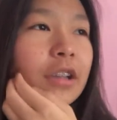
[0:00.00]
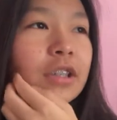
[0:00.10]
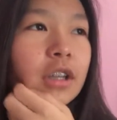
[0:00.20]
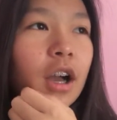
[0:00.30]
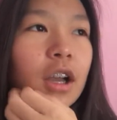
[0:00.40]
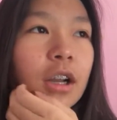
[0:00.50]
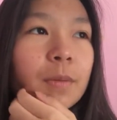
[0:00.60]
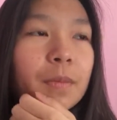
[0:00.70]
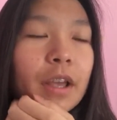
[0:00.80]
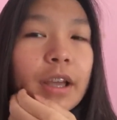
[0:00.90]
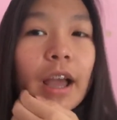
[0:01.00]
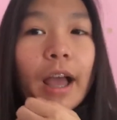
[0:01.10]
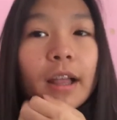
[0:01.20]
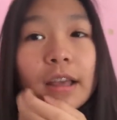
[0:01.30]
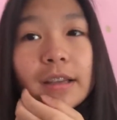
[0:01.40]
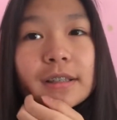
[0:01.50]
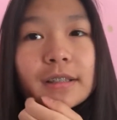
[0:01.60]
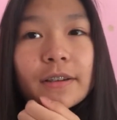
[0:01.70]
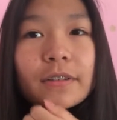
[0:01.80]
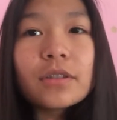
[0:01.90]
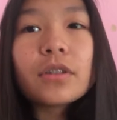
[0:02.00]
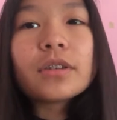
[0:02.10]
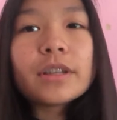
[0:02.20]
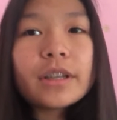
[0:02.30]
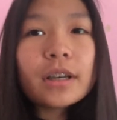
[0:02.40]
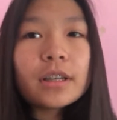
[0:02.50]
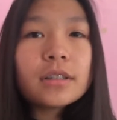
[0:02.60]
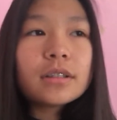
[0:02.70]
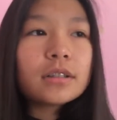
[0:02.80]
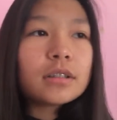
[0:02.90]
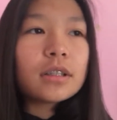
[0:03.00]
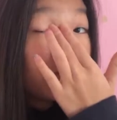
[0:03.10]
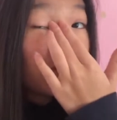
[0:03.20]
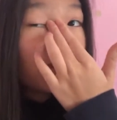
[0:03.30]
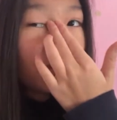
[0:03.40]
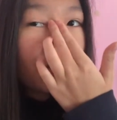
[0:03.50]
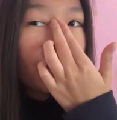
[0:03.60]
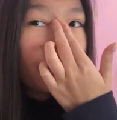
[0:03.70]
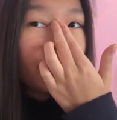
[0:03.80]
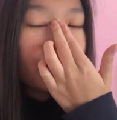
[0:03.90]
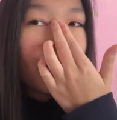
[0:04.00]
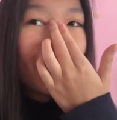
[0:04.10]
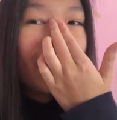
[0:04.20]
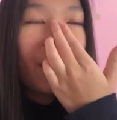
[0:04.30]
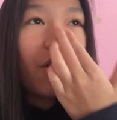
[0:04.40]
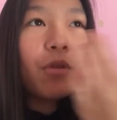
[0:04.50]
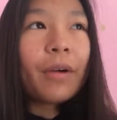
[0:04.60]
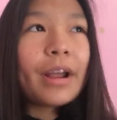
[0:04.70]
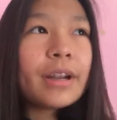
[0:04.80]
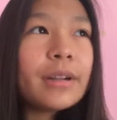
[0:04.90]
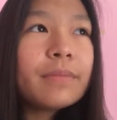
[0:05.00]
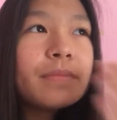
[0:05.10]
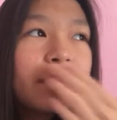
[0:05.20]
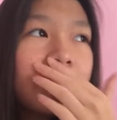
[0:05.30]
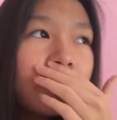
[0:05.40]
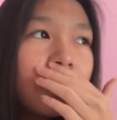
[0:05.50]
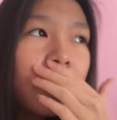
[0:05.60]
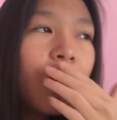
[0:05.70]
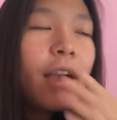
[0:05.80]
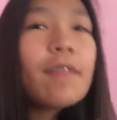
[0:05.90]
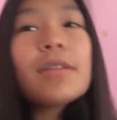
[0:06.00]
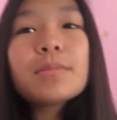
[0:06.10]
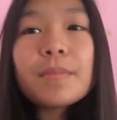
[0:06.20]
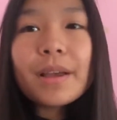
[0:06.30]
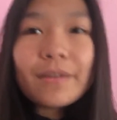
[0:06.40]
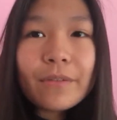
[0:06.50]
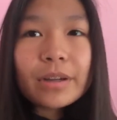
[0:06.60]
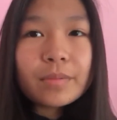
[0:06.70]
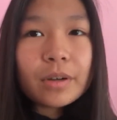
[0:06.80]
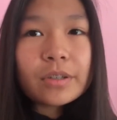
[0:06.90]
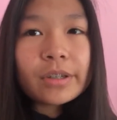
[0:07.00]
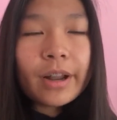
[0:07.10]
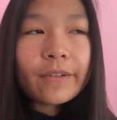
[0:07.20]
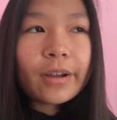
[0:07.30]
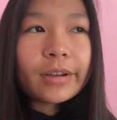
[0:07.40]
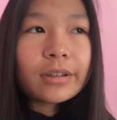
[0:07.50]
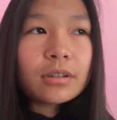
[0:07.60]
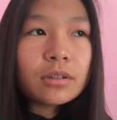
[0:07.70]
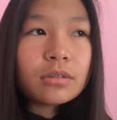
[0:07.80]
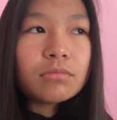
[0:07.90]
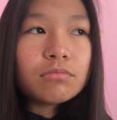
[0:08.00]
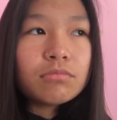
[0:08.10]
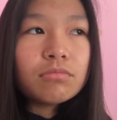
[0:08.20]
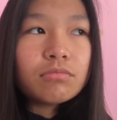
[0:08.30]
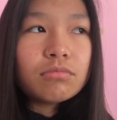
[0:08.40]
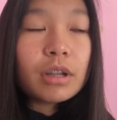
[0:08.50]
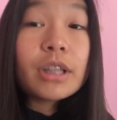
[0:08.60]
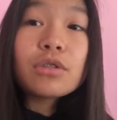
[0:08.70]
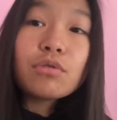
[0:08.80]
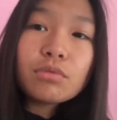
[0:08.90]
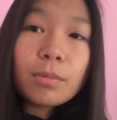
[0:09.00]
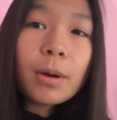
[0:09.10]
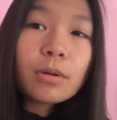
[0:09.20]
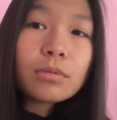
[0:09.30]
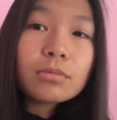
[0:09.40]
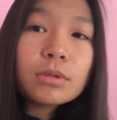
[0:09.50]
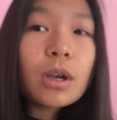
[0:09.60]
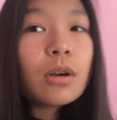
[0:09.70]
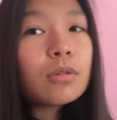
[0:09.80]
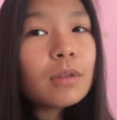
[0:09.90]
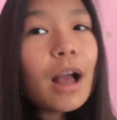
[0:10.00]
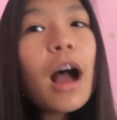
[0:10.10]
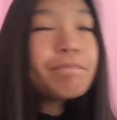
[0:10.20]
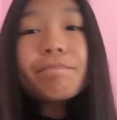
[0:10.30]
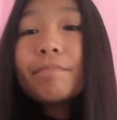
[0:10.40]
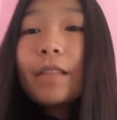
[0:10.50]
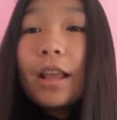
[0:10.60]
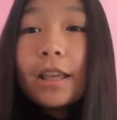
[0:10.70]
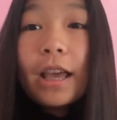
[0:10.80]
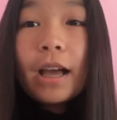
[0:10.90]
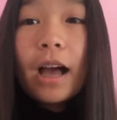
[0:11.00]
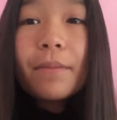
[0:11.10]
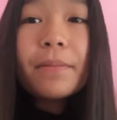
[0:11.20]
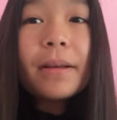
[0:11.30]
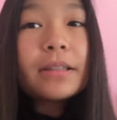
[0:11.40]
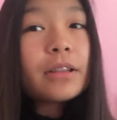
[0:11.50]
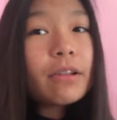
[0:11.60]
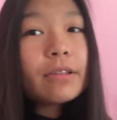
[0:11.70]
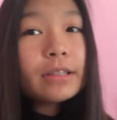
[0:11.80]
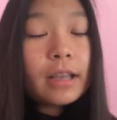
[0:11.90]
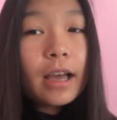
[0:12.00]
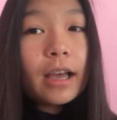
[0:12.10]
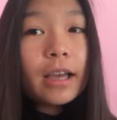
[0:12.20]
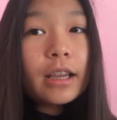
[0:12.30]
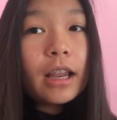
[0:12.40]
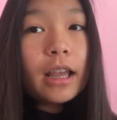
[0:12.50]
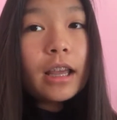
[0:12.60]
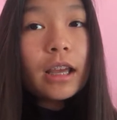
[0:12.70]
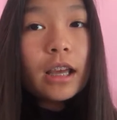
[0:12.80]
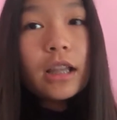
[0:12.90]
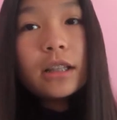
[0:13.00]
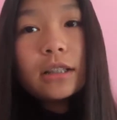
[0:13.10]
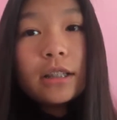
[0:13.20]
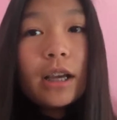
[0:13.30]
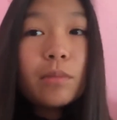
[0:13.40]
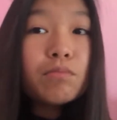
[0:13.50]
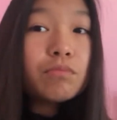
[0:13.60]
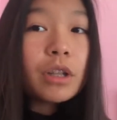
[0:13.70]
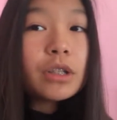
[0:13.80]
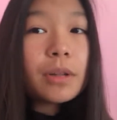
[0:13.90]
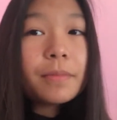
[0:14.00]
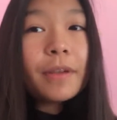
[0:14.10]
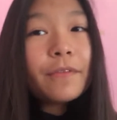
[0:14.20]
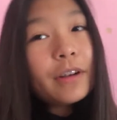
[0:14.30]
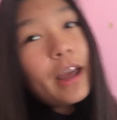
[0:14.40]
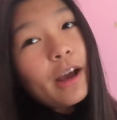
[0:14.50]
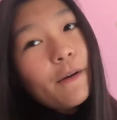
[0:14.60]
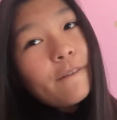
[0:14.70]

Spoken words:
actually got up like at like 7:30 because most of my work for today like already. I have this big French project I gotta do. It's due tomorrow, so yeah, I'm about to go outside and yeah, that's the update for now.